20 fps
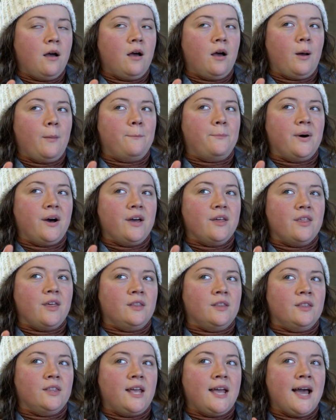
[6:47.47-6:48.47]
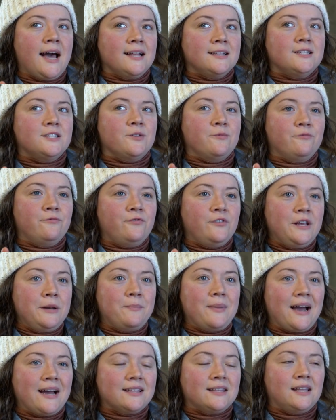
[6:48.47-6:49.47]
But they had some
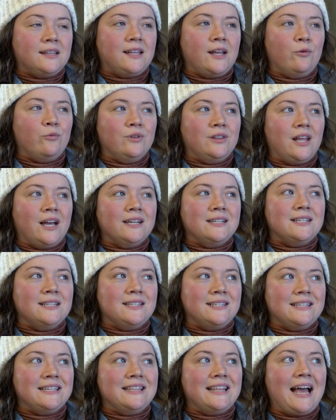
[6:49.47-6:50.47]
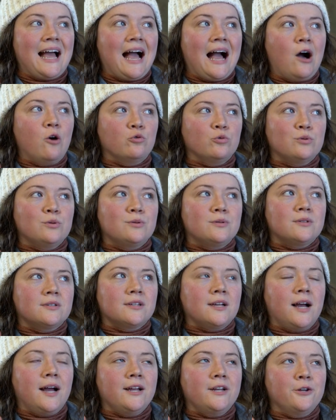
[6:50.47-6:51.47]
feedback that they would like to see the house
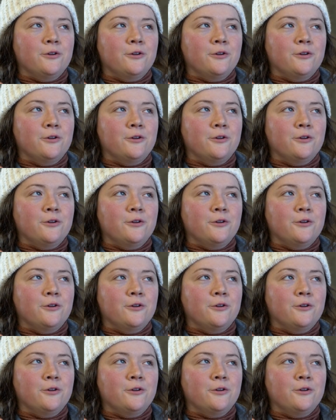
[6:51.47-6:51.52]
kind of